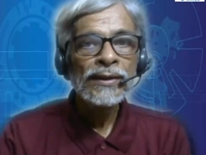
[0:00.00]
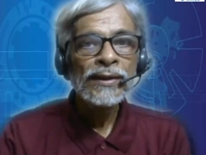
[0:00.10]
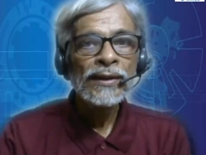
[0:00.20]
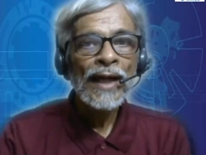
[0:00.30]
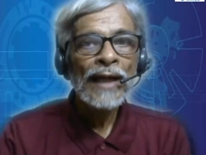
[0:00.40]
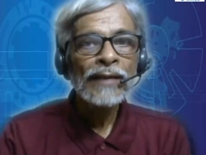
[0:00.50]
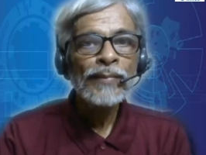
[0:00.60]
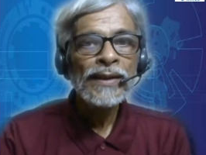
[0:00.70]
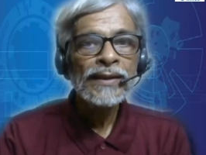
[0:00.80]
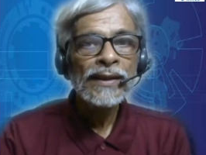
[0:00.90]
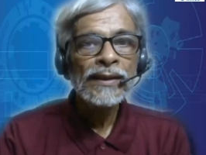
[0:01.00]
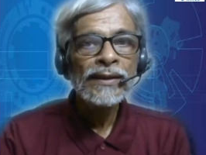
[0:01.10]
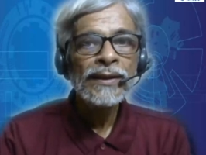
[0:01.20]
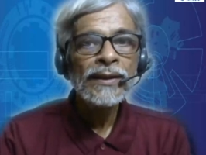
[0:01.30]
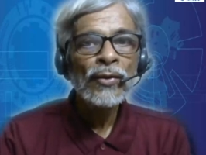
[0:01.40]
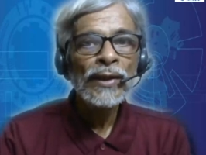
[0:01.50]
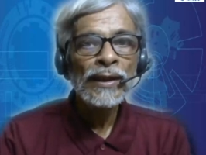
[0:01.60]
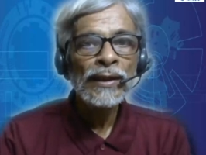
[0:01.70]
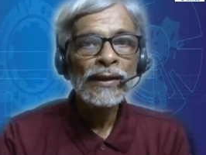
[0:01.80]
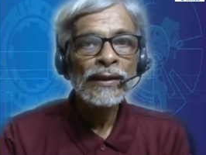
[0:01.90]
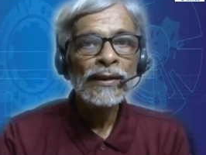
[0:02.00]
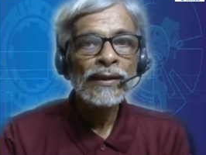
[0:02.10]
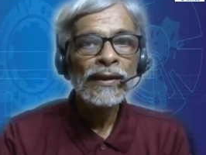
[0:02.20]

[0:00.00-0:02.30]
Hack means decoding a